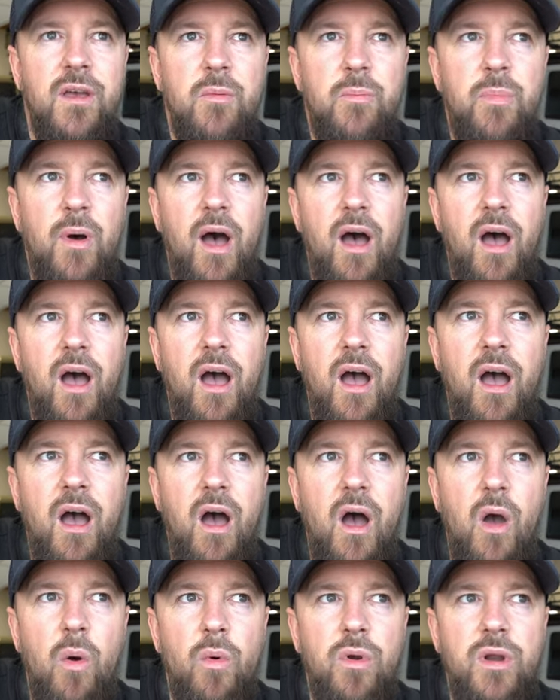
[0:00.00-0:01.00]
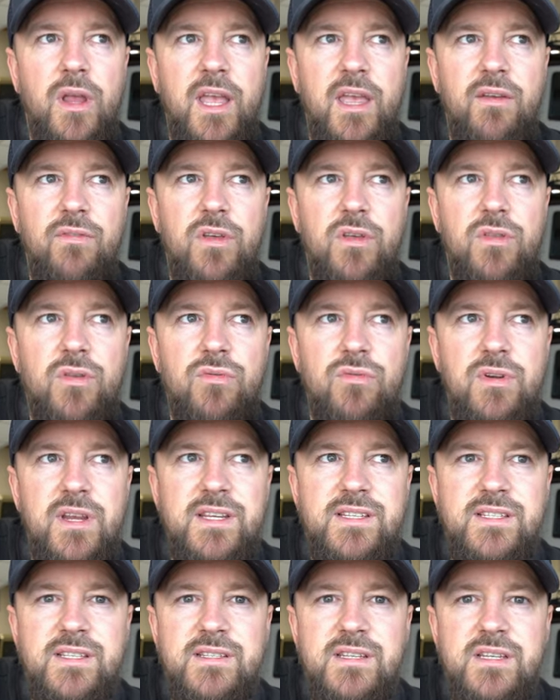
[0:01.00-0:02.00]
But I want to give you the
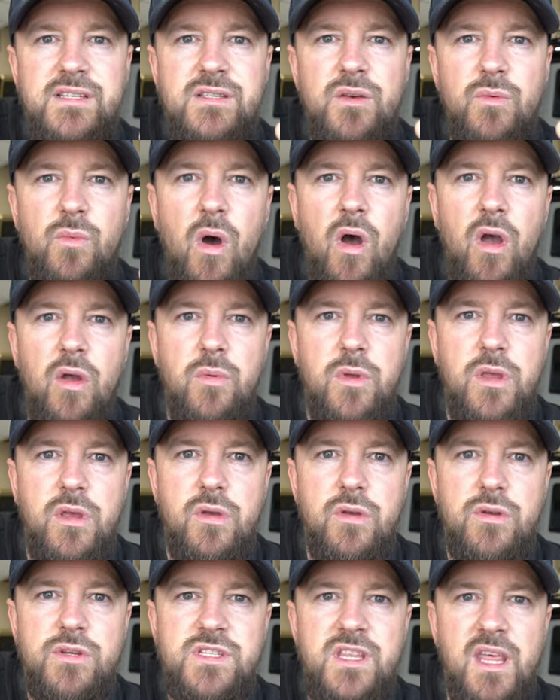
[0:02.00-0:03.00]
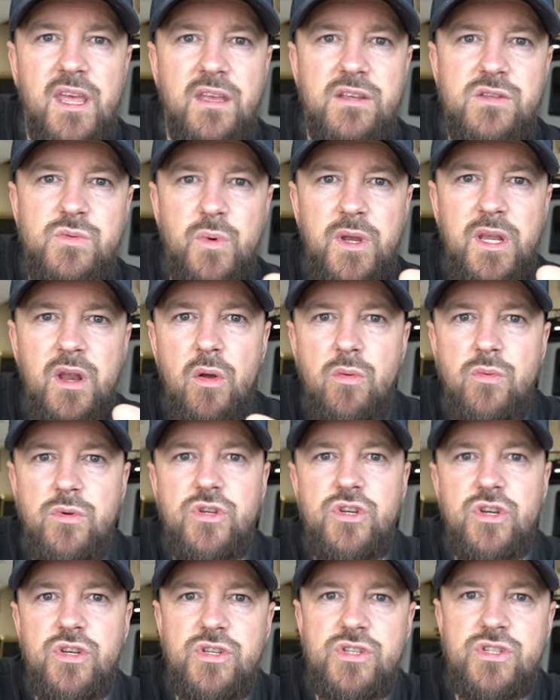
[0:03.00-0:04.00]
reasons as to why we use things. We don't
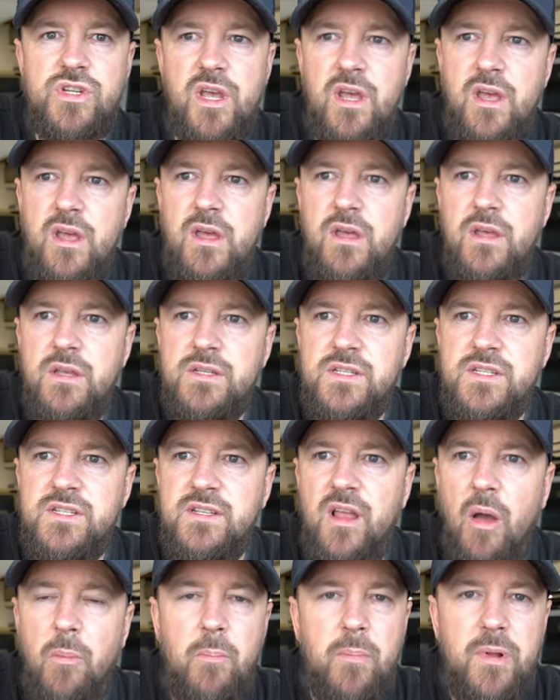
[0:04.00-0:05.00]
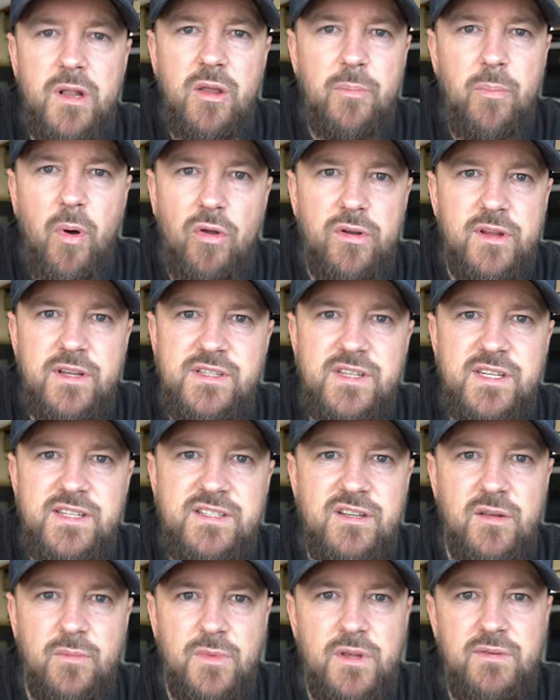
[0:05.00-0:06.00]
just stumble upon a
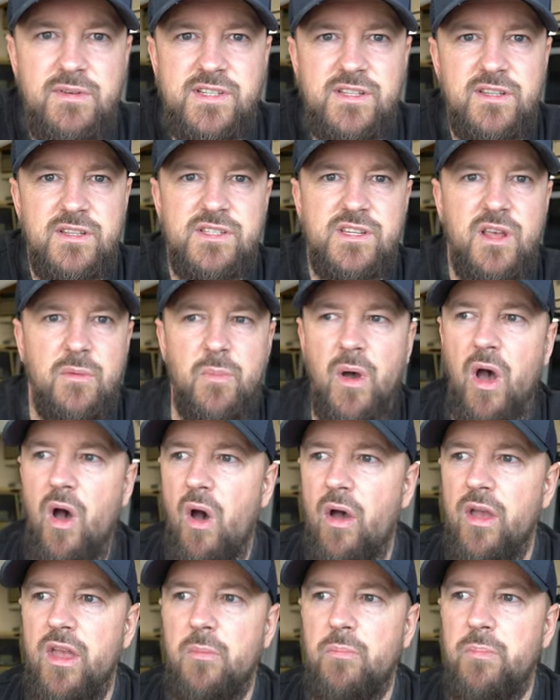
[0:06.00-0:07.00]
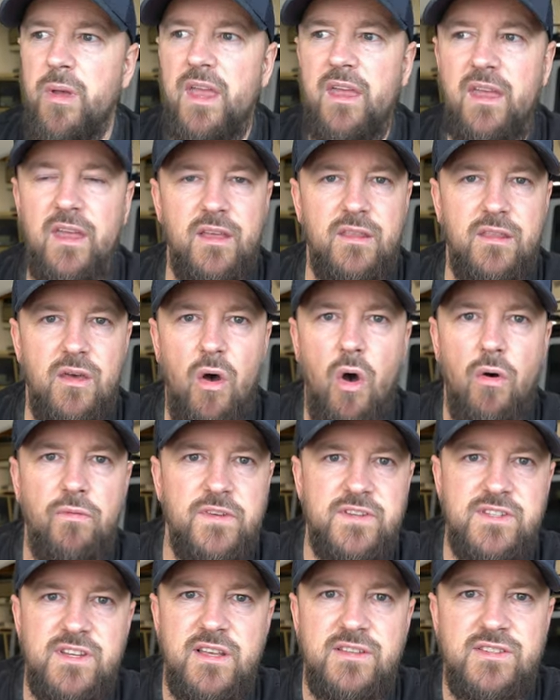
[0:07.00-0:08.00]
system. There isn't some higher being that
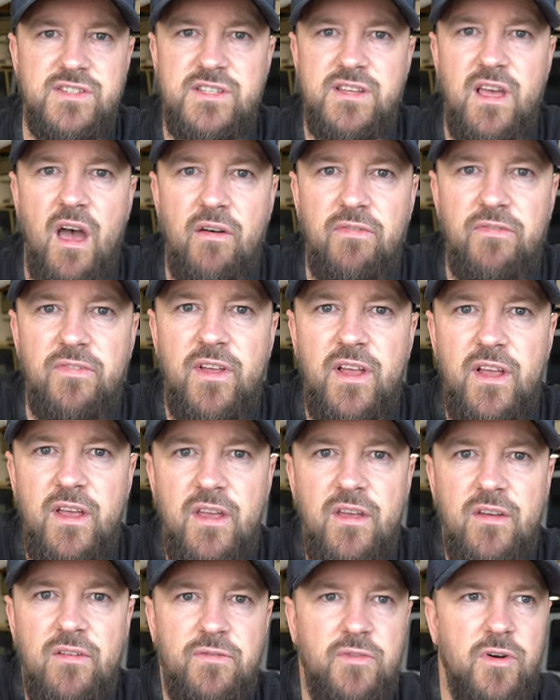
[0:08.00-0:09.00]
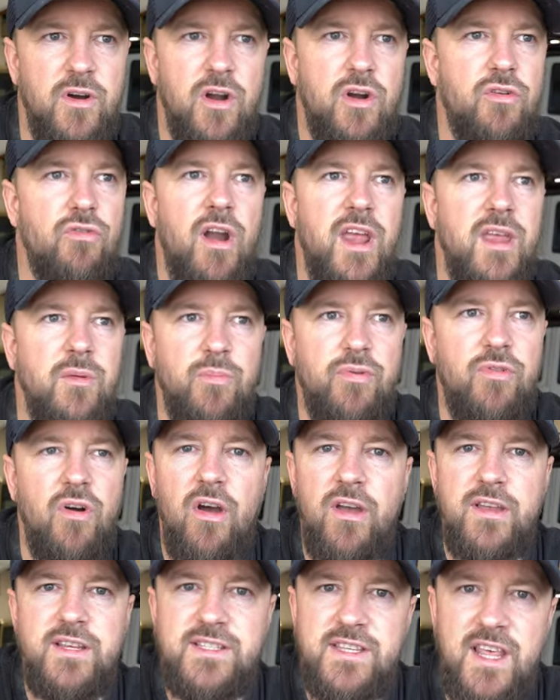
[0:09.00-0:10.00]
offers us stuff for a great
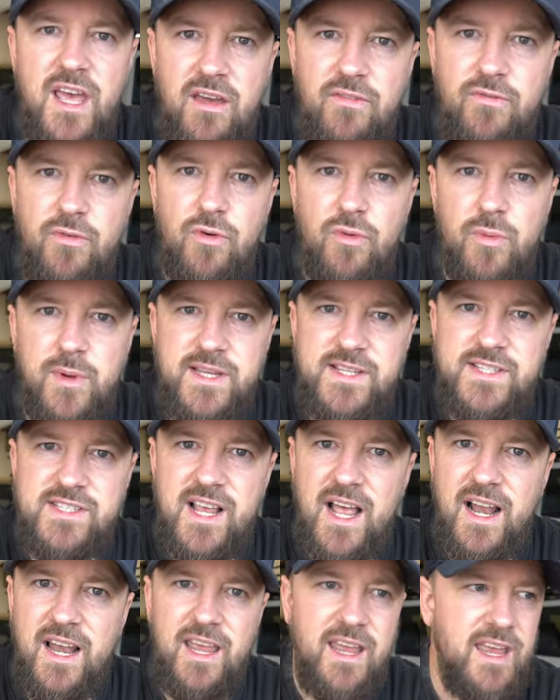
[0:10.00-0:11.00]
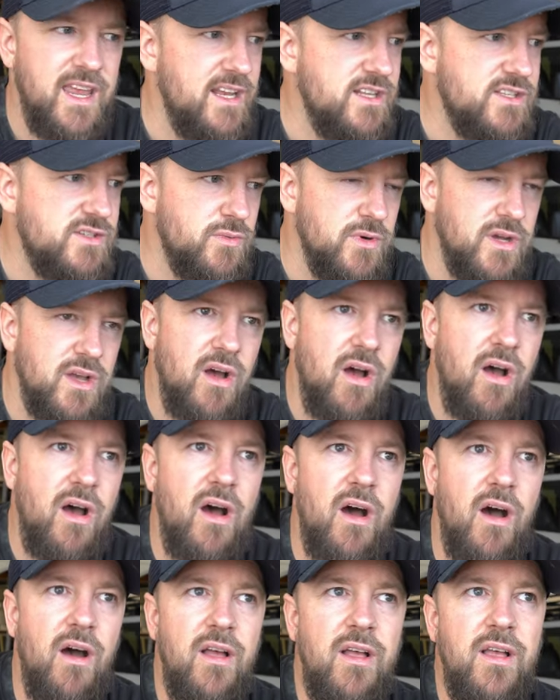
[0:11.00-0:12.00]
price, therefore we sell it into a
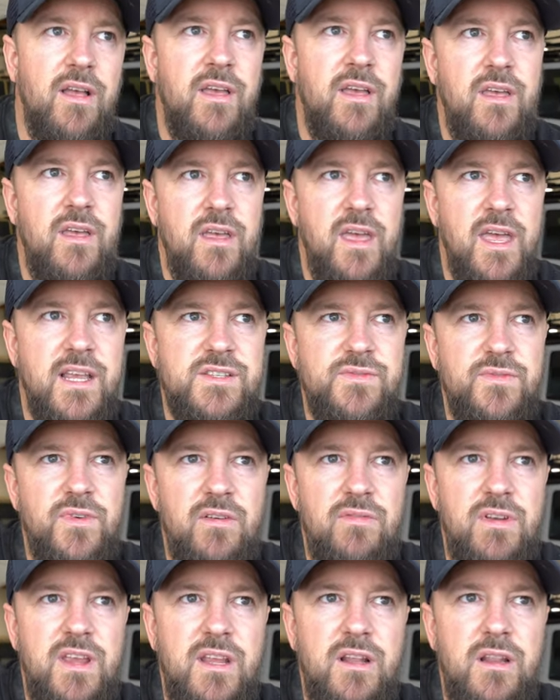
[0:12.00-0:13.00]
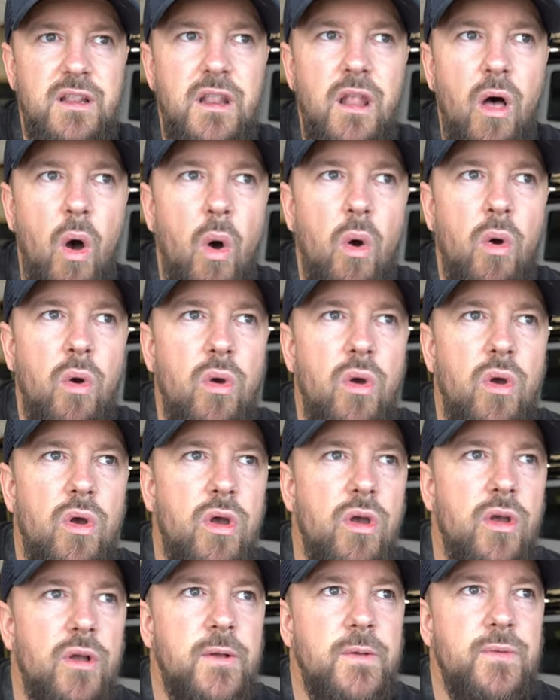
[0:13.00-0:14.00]
car. It's a very long,
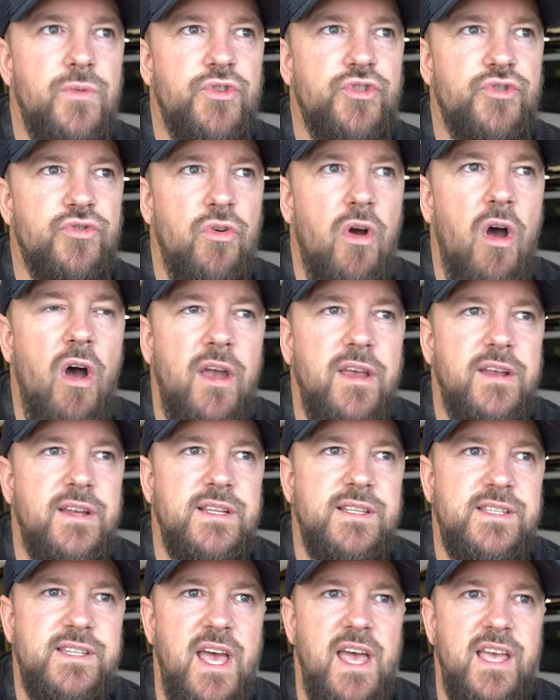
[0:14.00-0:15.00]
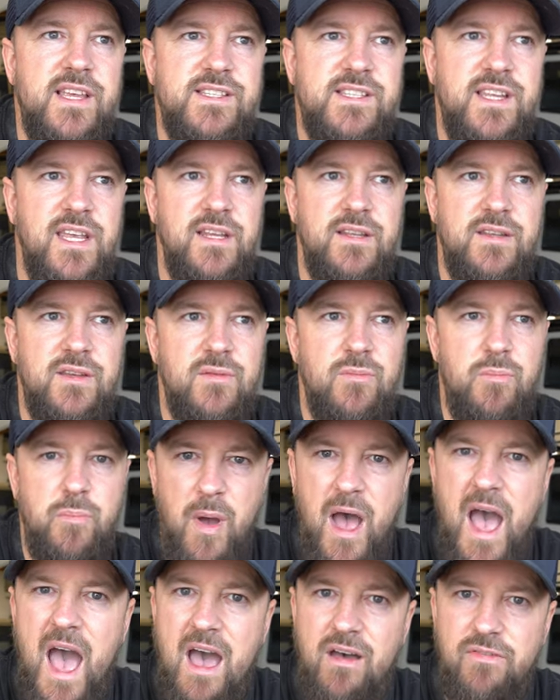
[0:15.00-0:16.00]
tried and tested
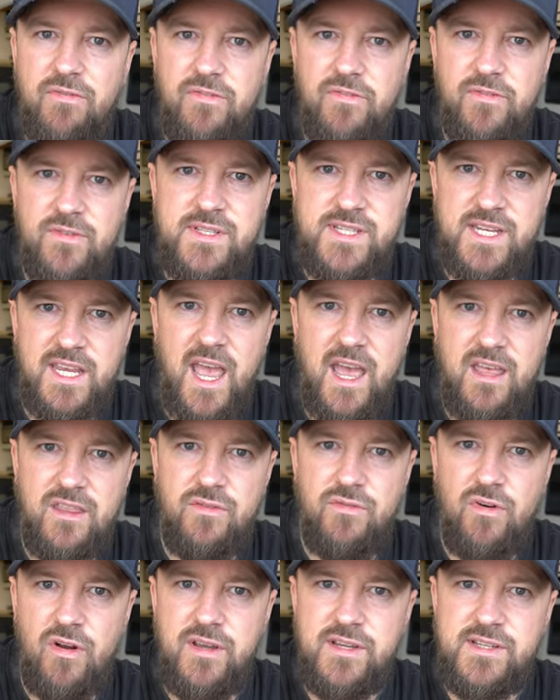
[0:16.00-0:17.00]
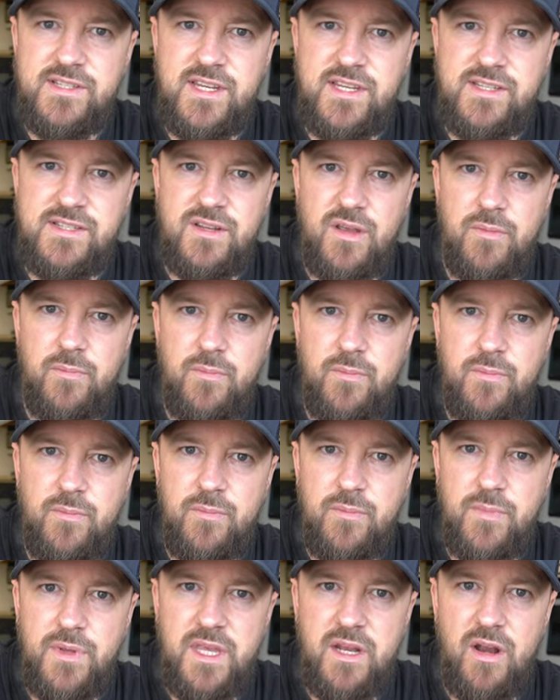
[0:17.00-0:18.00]
path to get the right system,
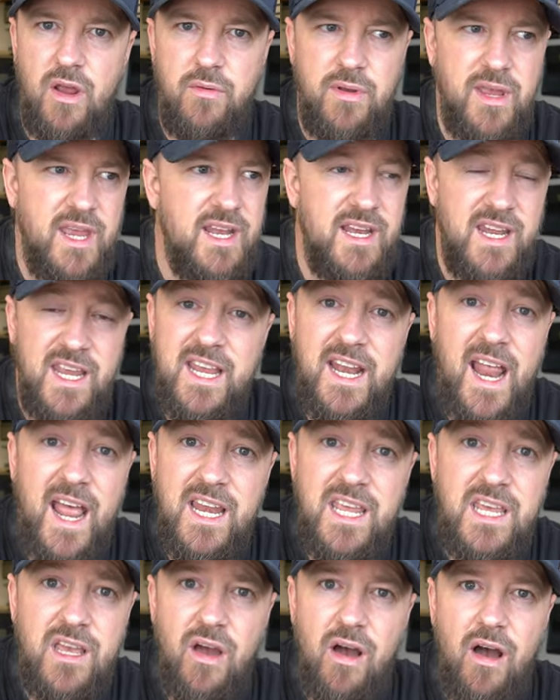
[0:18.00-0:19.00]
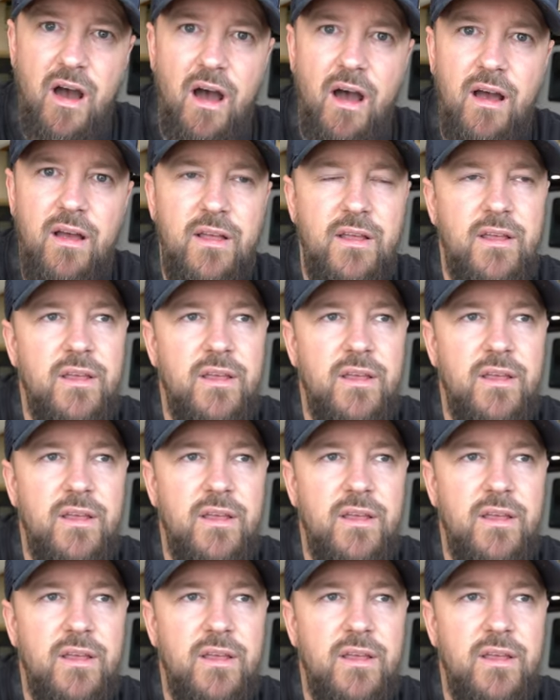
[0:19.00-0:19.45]
you know, in any car.